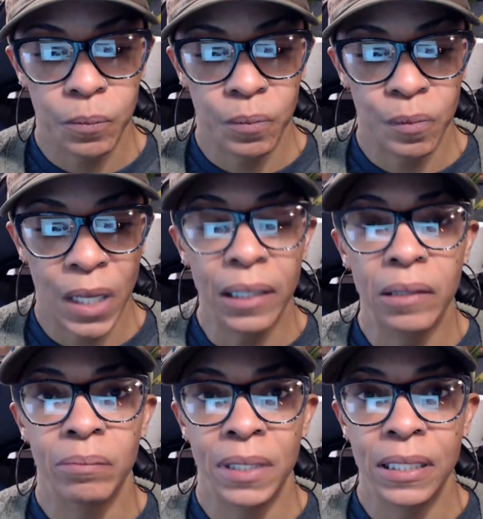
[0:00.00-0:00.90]
I
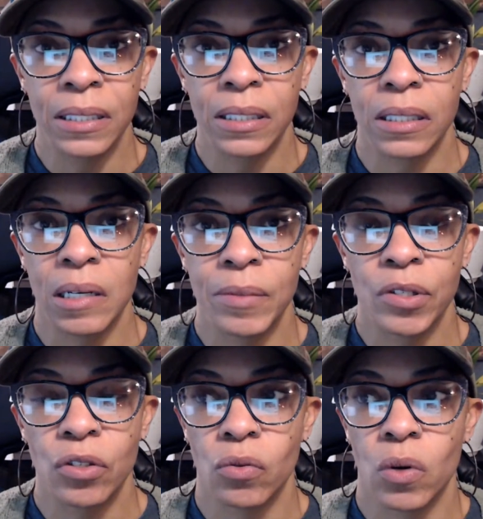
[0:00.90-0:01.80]
committed to coming
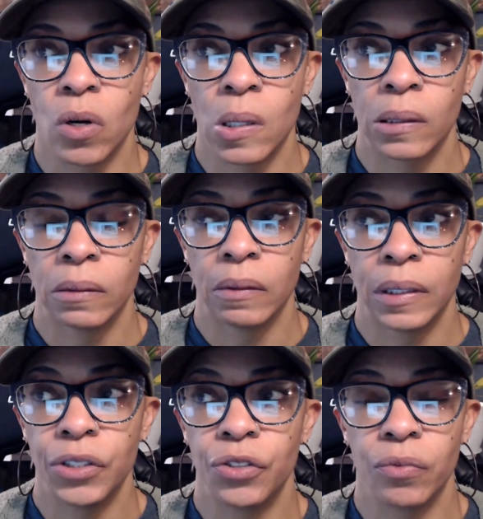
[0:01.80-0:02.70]
to you all
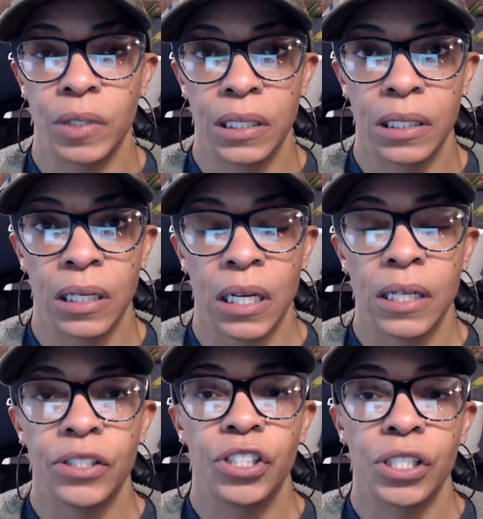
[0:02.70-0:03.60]
each week
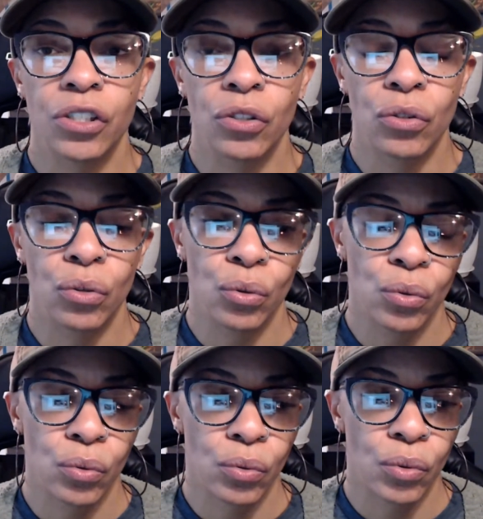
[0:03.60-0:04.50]
just
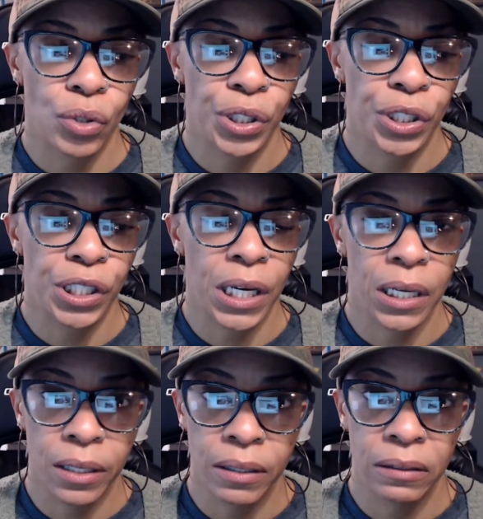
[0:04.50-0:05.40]
to
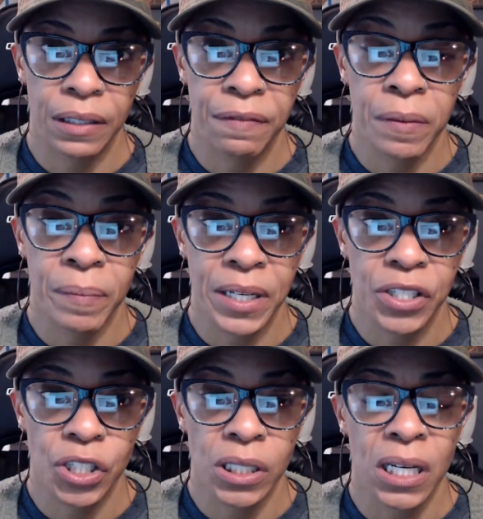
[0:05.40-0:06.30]
share
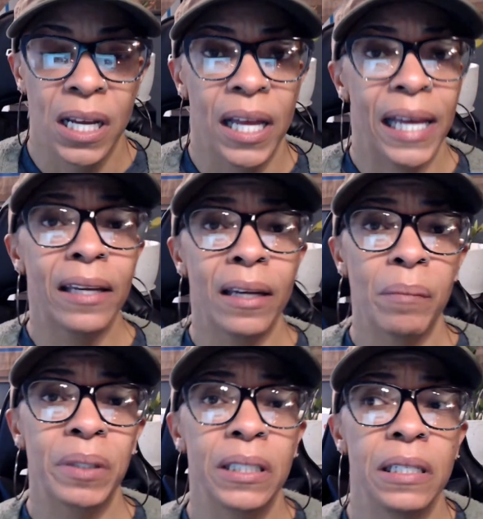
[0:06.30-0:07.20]
information. And I
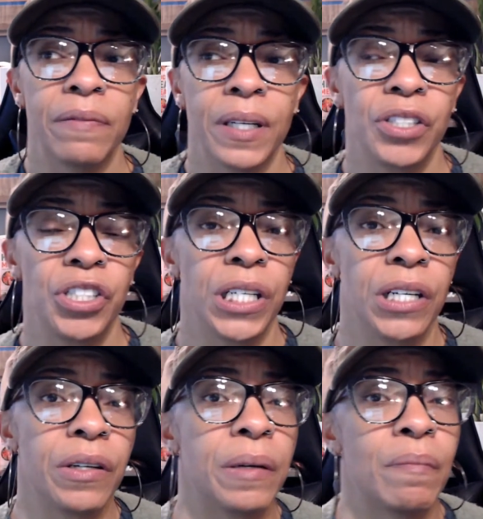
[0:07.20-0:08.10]
believe in
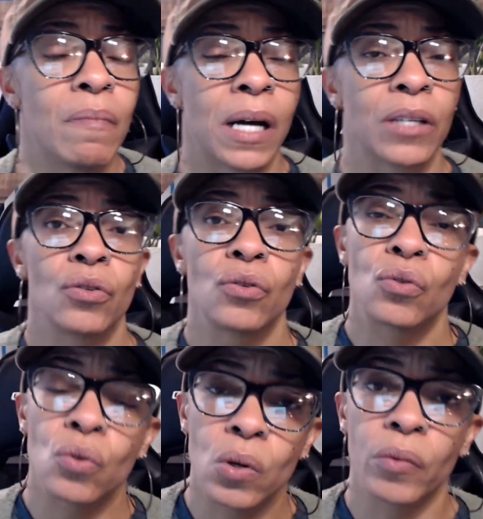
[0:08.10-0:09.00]
sharing my
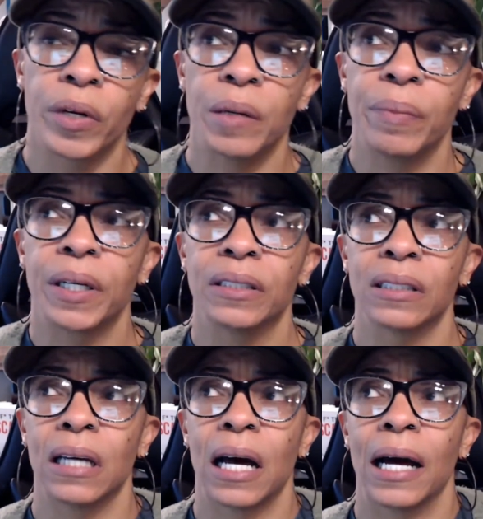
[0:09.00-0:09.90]
story because
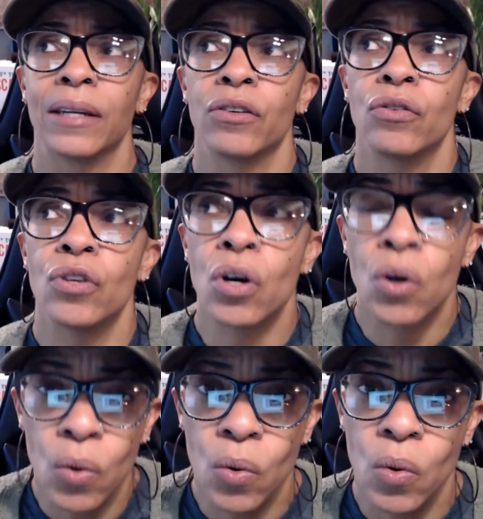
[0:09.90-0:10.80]
I
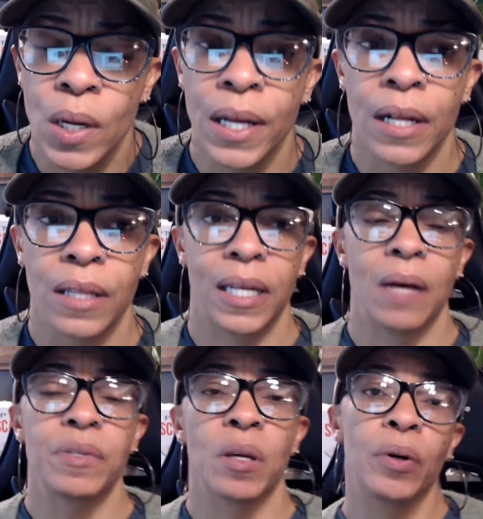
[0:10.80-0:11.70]
know that I'm
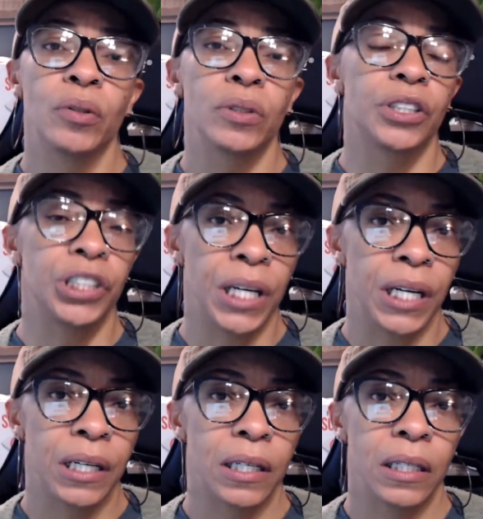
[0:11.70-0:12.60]
supposed to
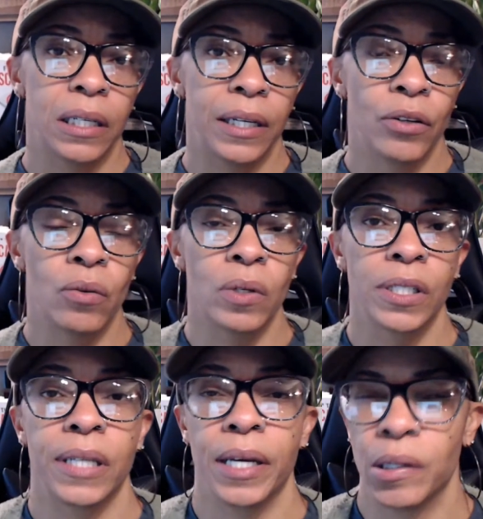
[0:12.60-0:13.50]
share in order
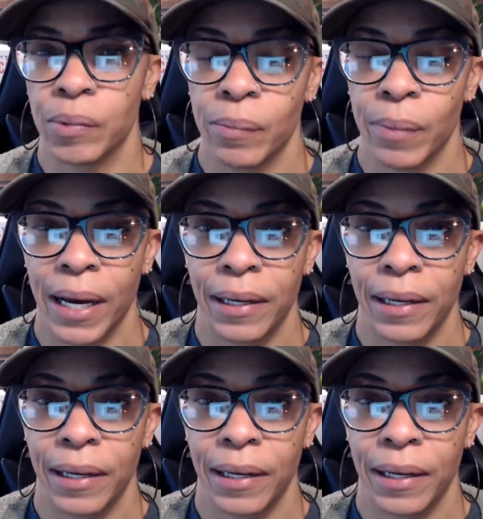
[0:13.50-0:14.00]
to help somebody.